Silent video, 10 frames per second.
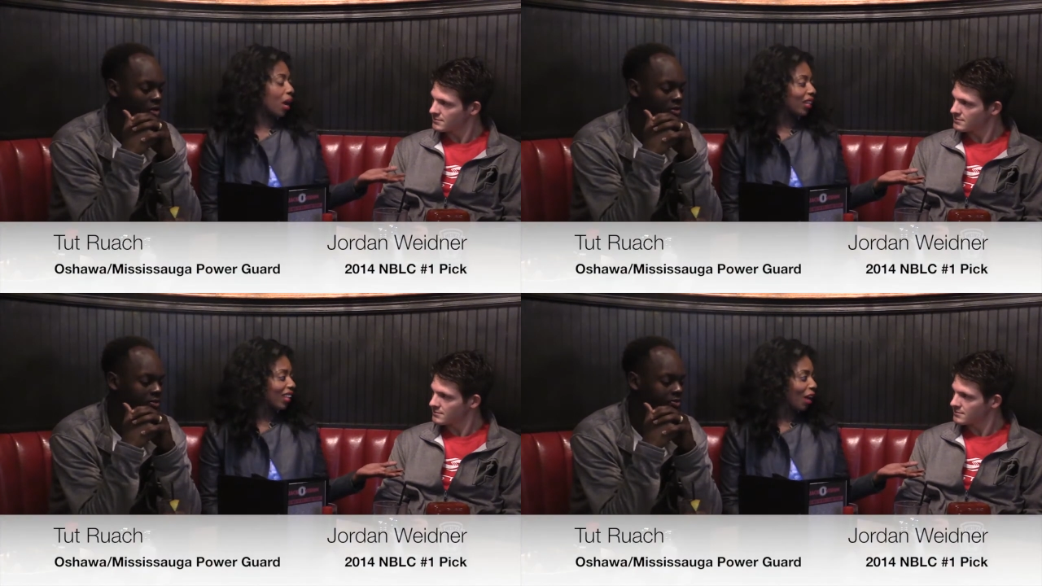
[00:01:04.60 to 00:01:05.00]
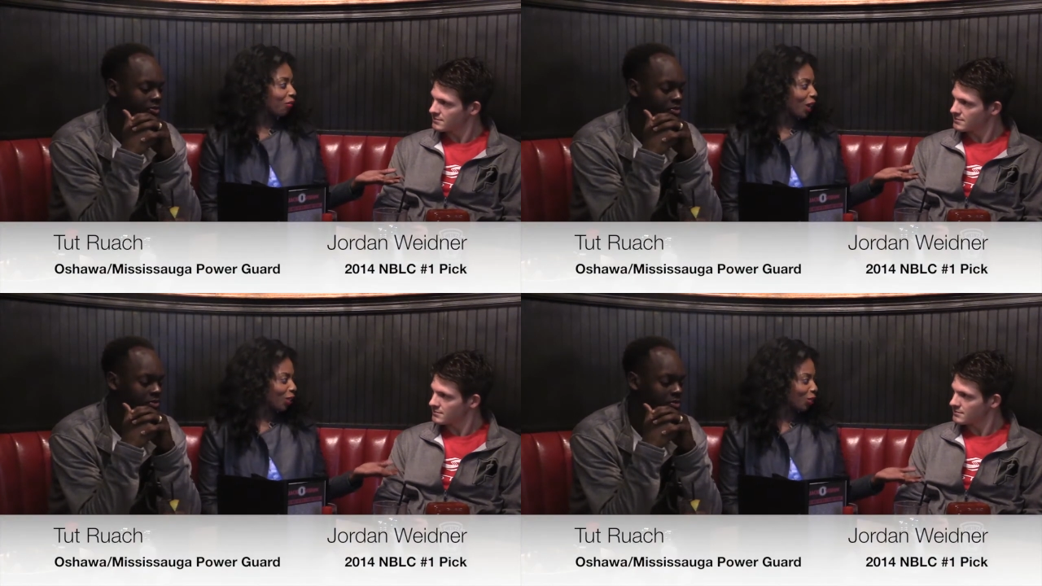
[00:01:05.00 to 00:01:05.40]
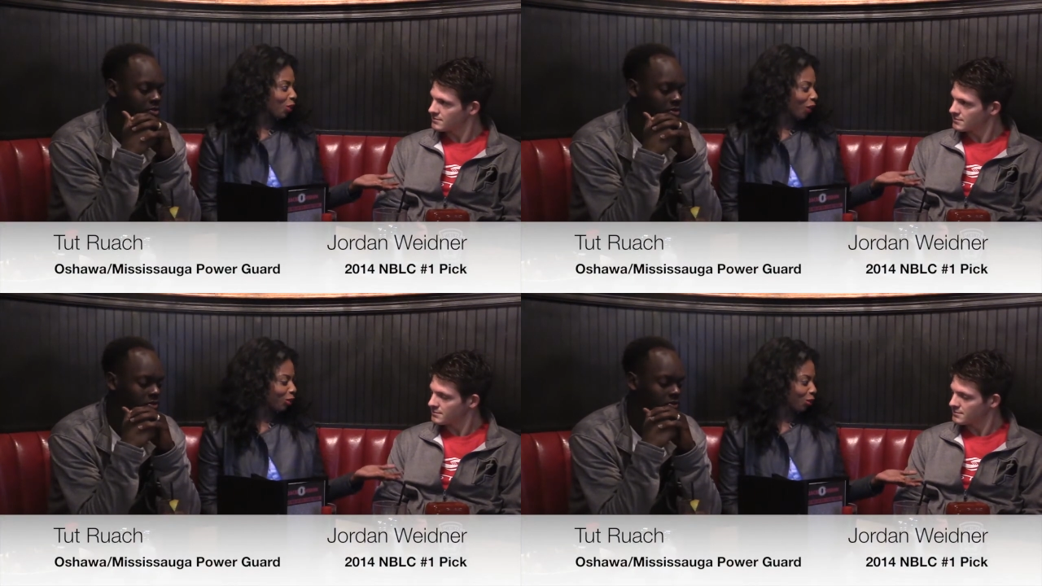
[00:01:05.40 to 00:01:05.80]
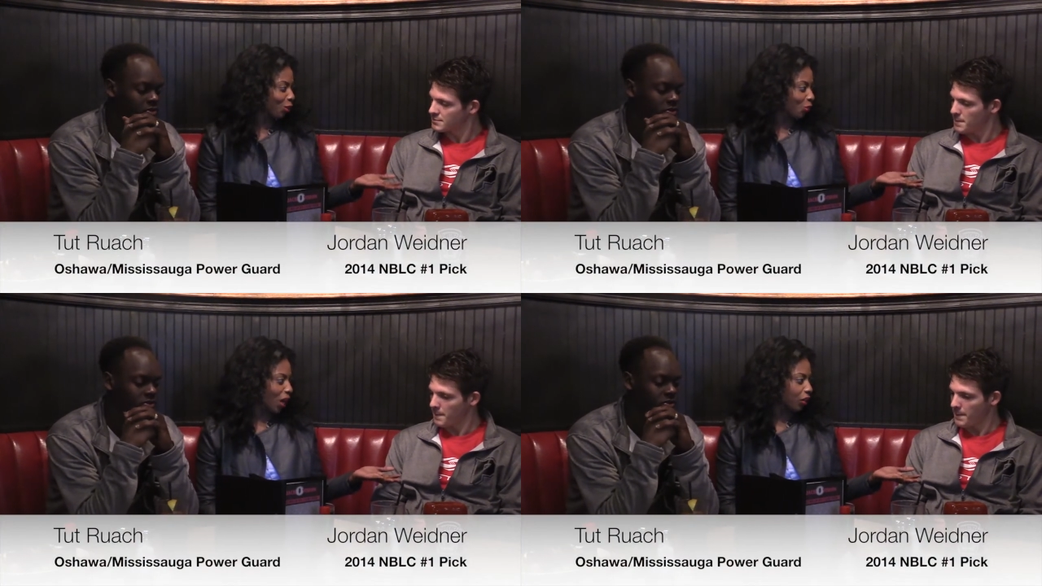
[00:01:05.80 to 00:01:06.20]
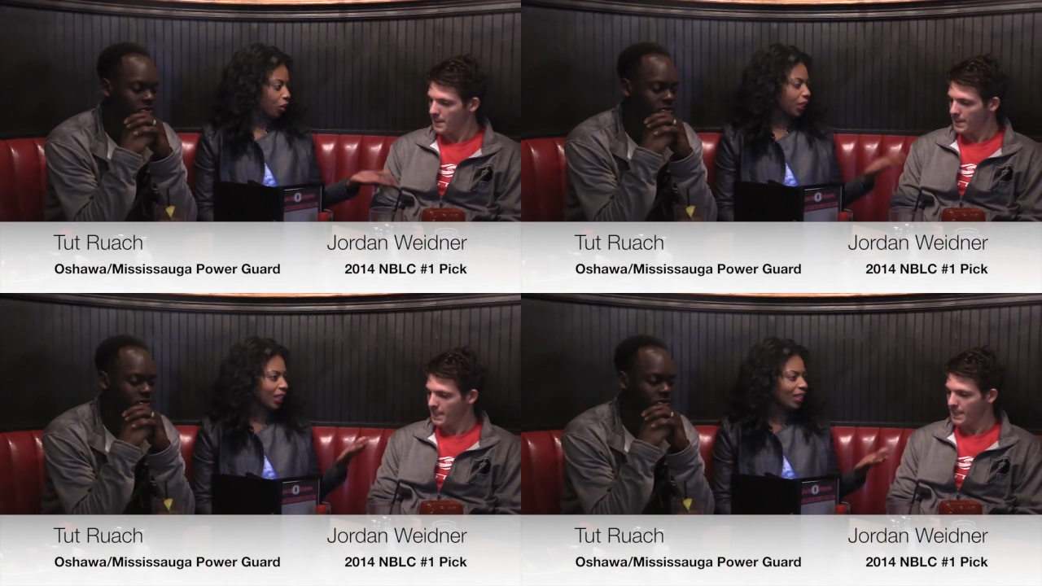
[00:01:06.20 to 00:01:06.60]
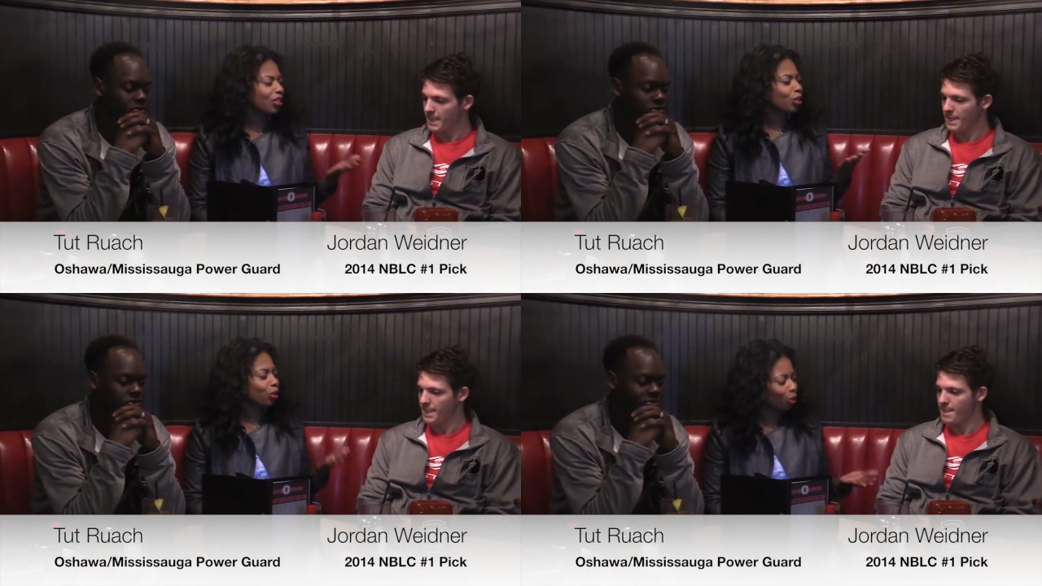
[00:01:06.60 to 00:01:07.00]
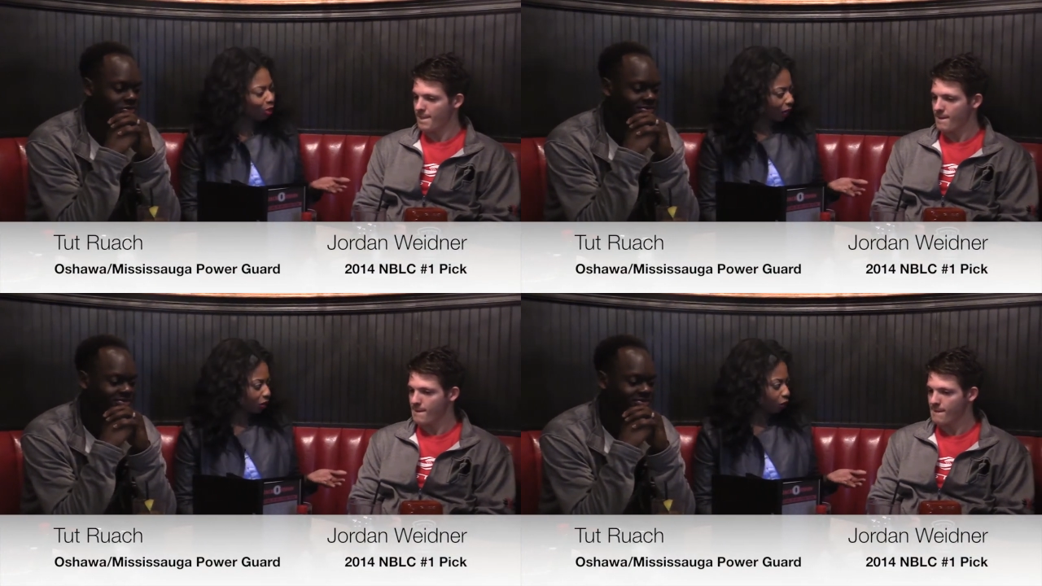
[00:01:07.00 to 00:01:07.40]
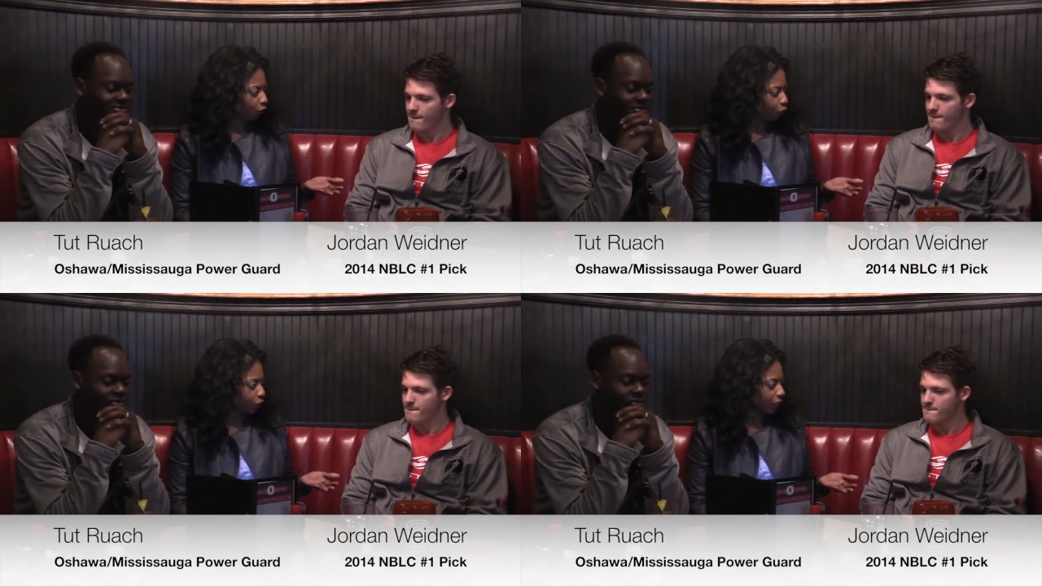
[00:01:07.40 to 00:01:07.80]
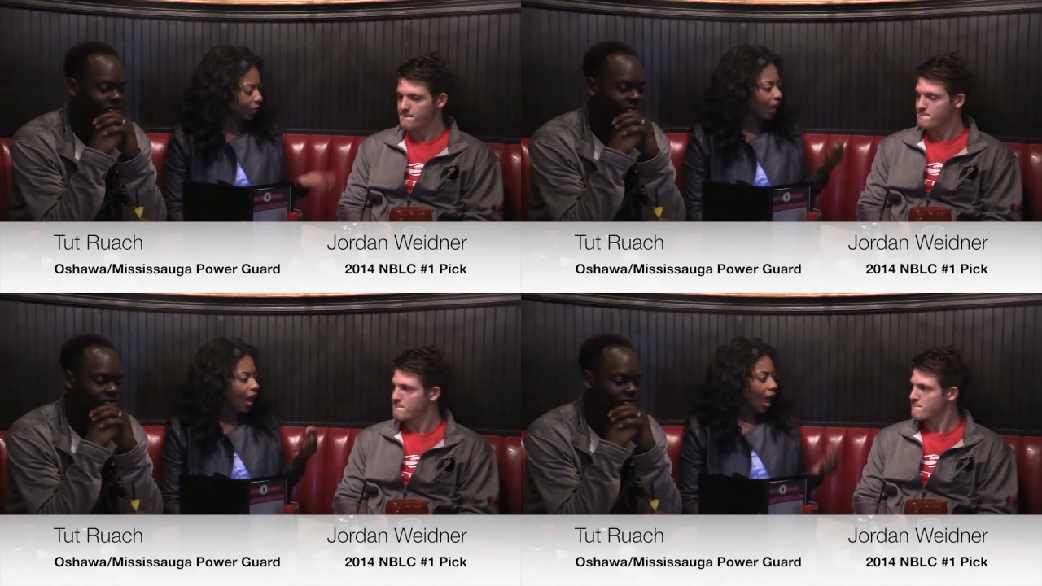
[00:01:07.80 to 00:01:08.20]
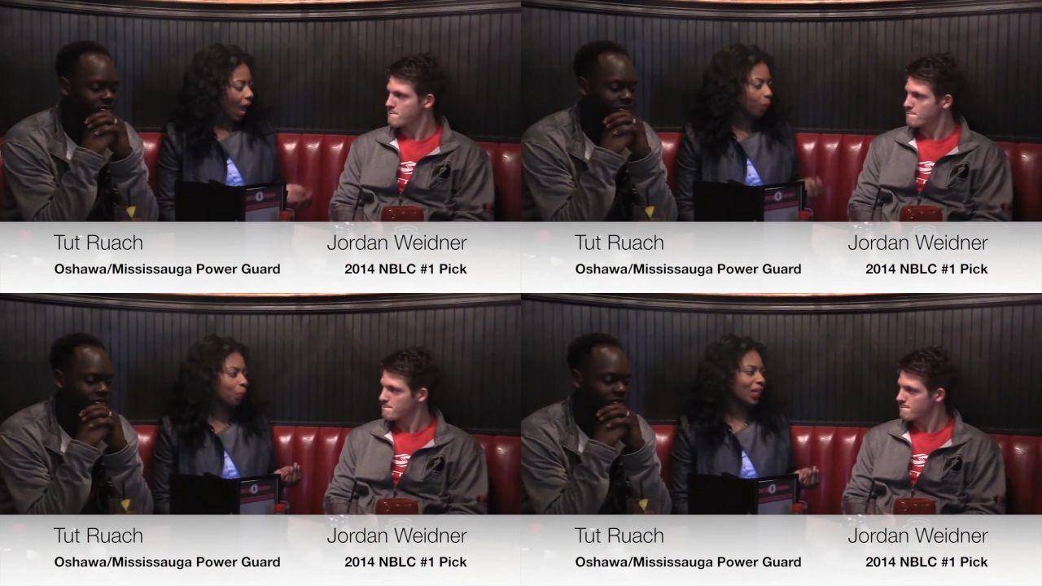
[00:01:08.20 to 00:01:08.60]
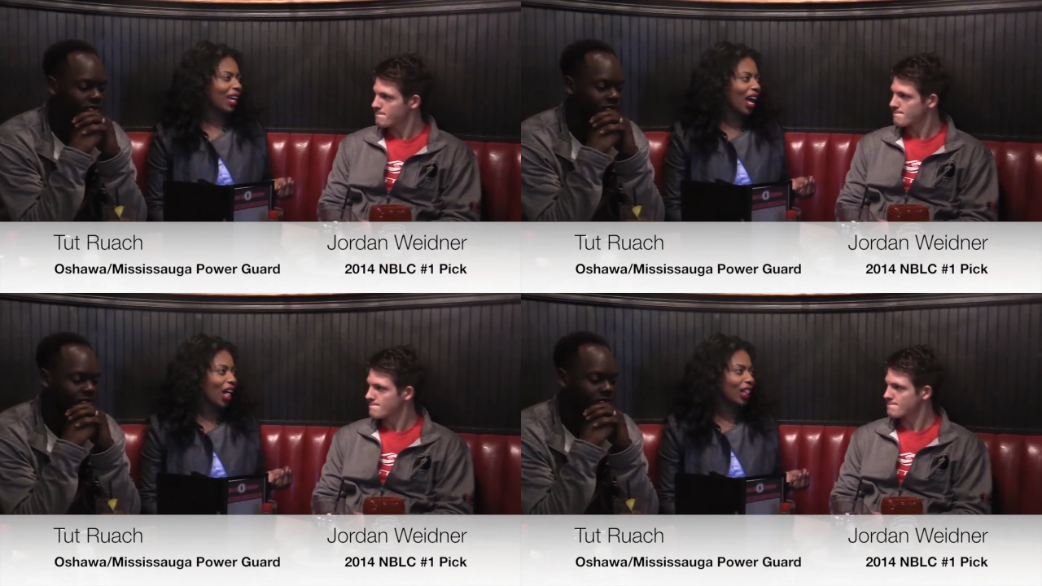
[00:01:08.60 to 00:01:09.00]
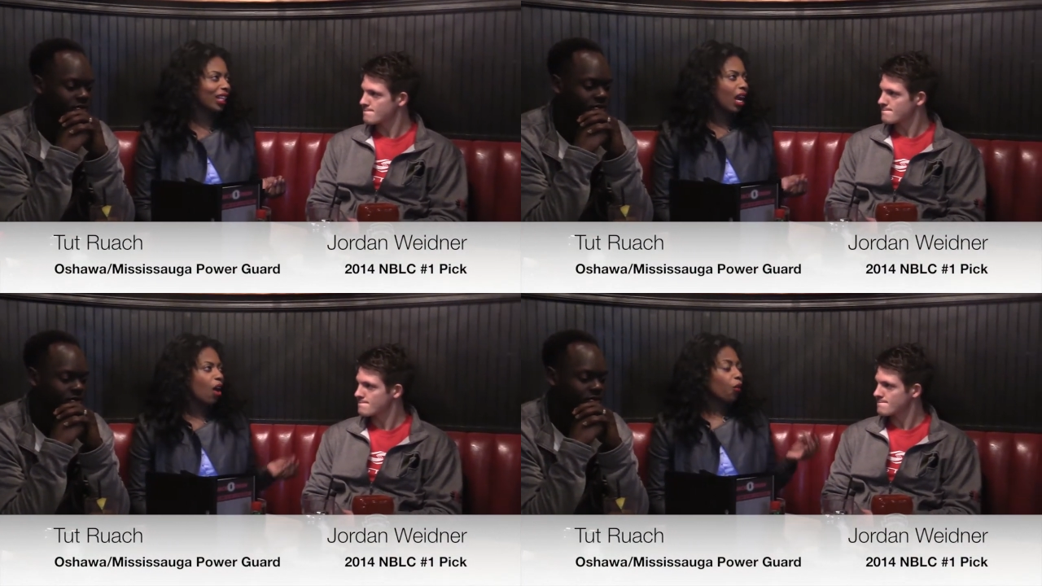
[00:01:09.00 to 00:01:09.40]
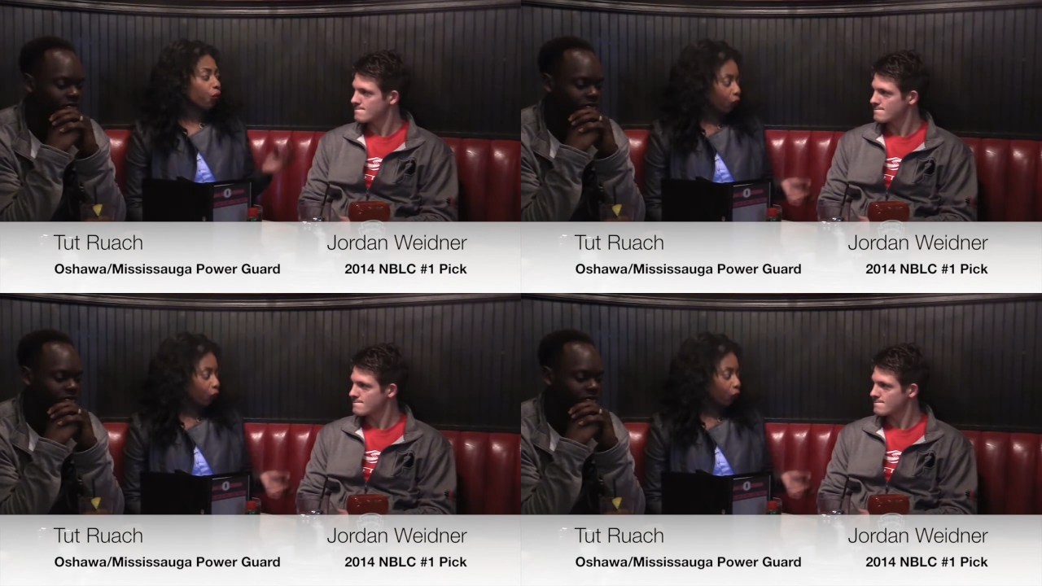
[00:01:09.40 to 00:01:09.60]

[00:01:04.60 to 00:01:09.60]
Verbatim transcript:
Speaker 1: my left, I do have Jordan Weidner. He is the 2014 NBL